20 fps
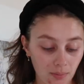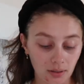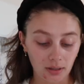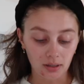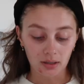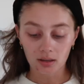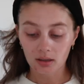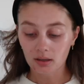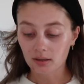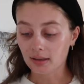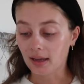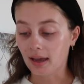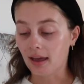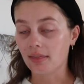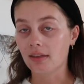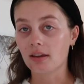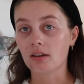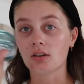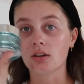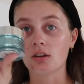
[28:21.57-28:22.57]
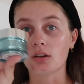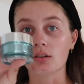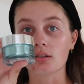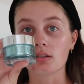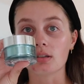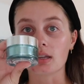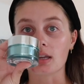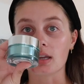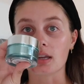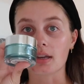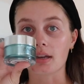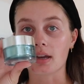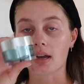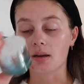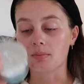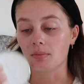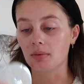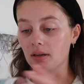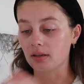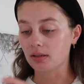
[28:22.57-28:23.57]
I'm gonna, yeah, then use the
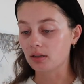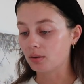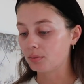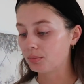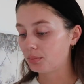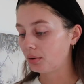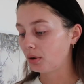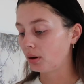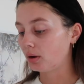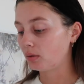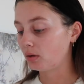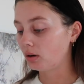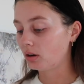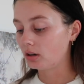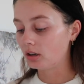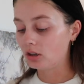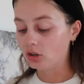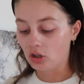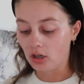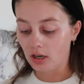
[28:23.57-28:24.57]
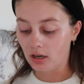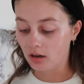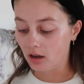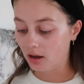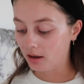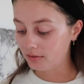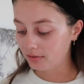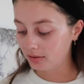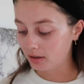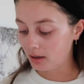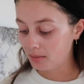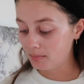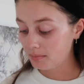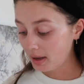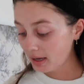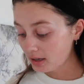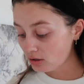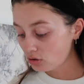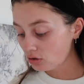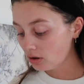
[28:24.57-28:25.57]
Elemis Pro Collagen Overnight
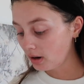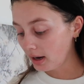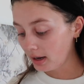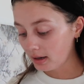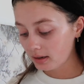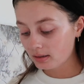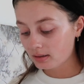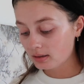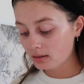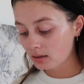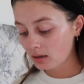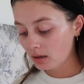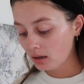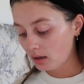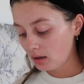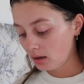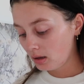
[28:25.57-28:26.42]
Matrix.